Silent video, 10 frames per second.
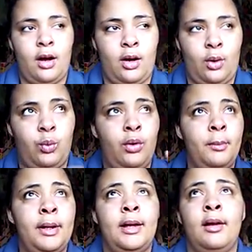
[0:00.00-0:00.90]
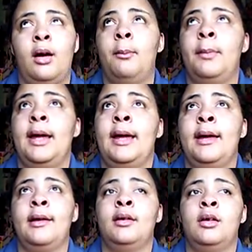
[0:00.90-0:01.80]
a woman, a
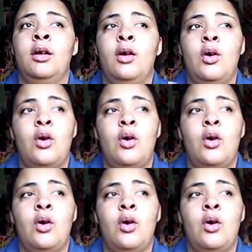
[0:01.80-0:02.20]
man,